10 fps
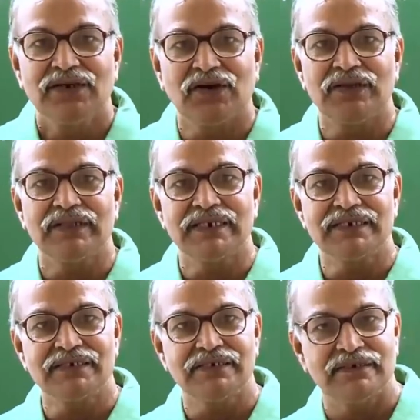All
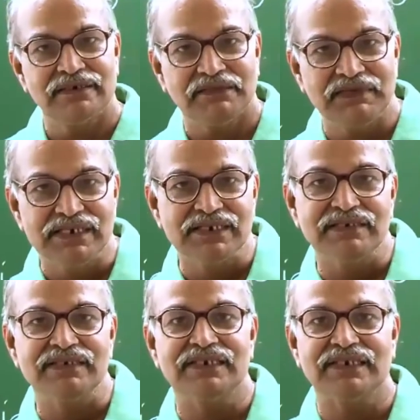these
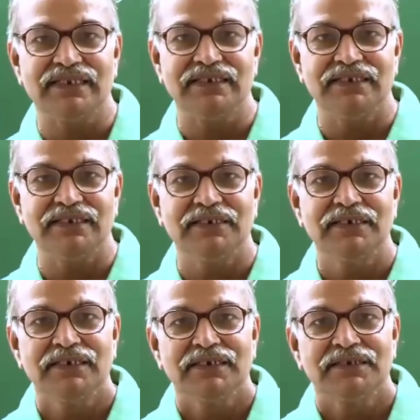divisions in
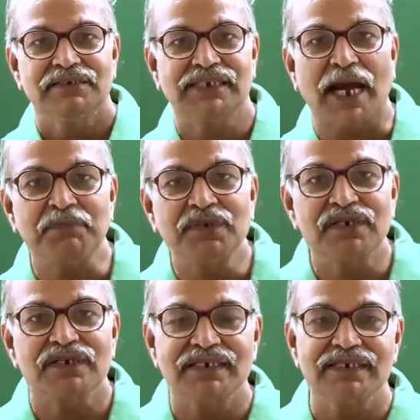
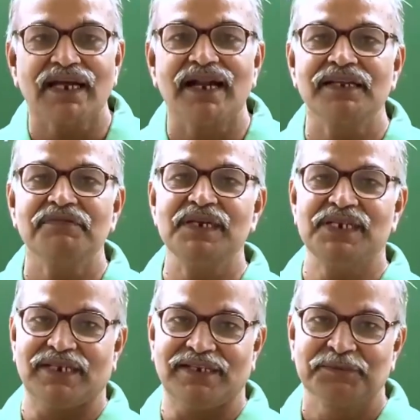chapters is
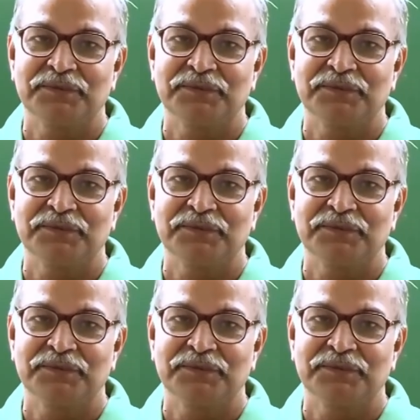artificial.